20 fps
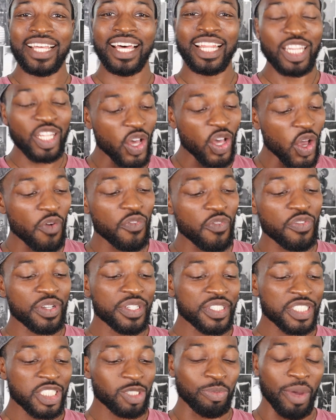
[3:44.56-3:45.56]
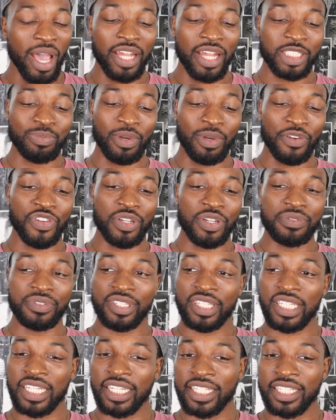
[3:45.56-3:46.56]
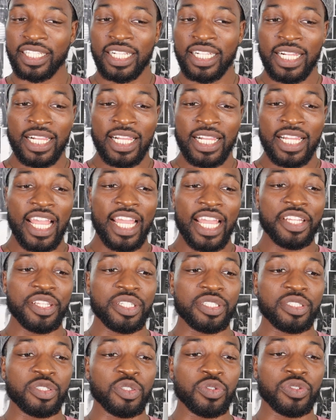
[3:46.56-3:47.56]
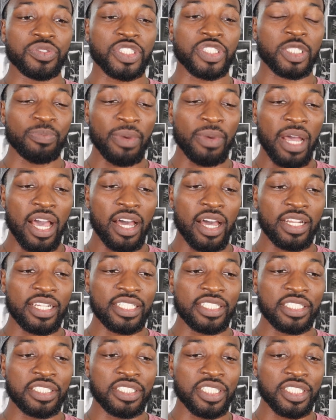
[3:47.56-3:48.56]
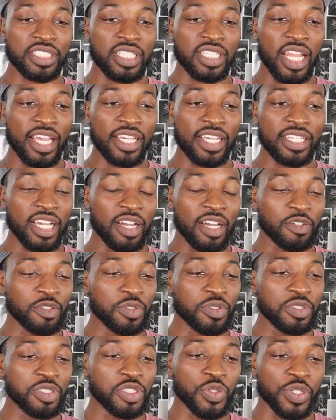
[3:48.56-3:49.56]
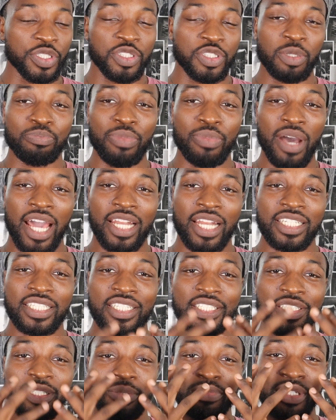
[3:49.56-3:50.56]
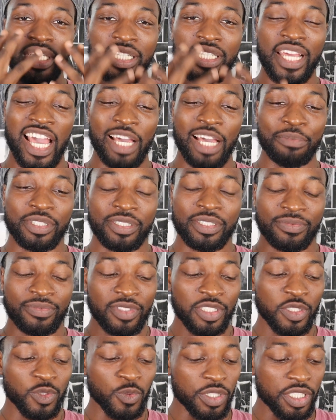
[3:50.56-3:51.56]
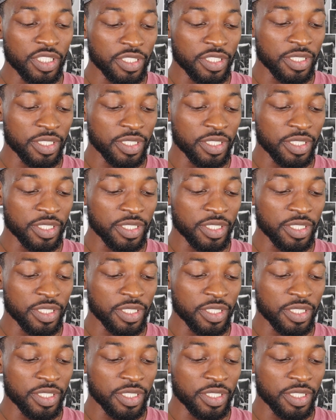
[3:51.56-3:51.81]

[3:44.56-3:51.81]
I love smile. It's my favorite thing. And then you can smile and it just like, I don't know, it tricks your body into being happy. It's really